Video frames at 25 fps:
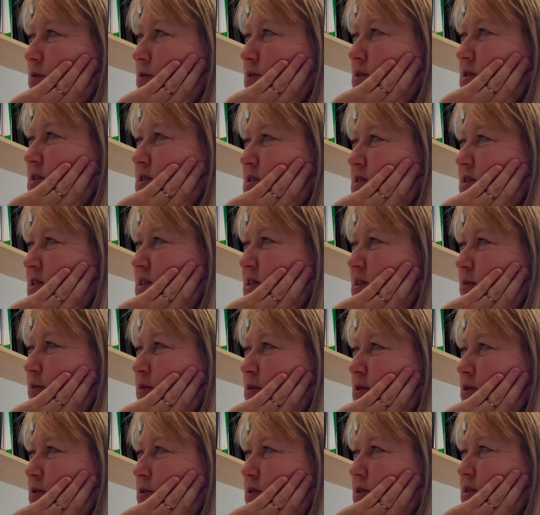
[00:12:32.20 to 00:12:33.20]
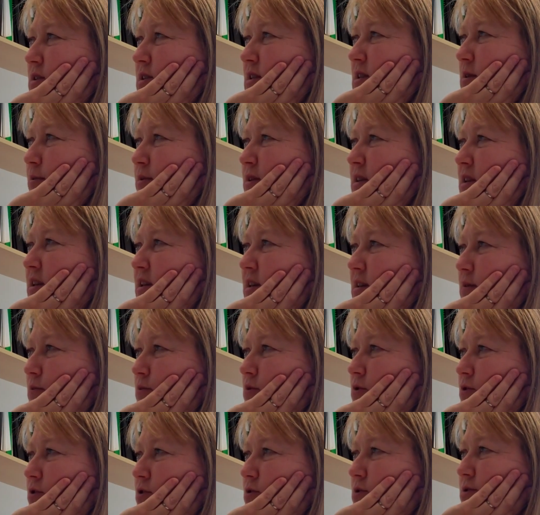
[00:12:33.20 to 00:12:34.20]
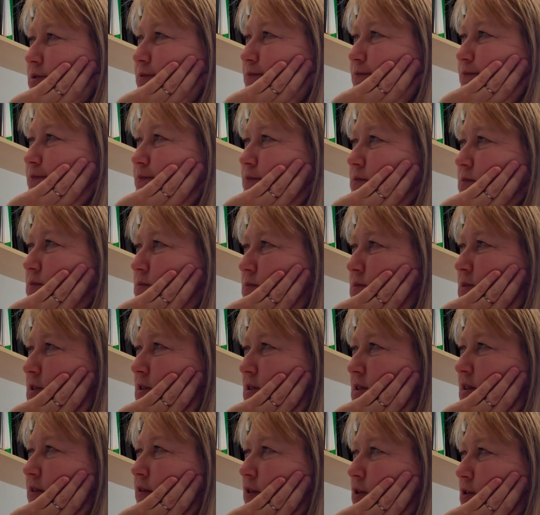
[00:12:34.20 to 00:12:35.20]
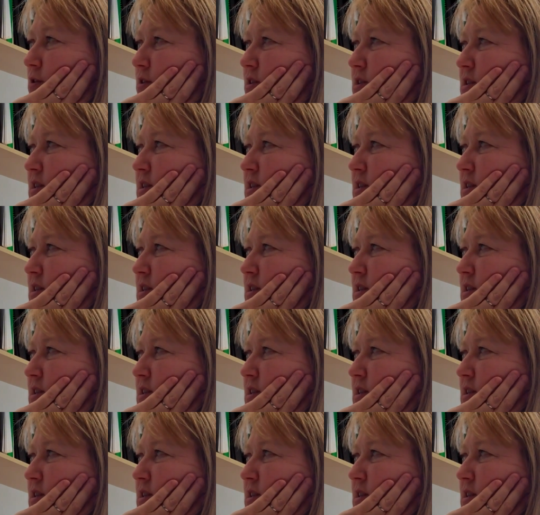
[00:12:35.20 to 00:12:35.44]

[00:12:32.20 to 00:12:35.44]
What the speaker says: this isn't going to give me a lot of data, but anyhow, we'll do it. It'll give you an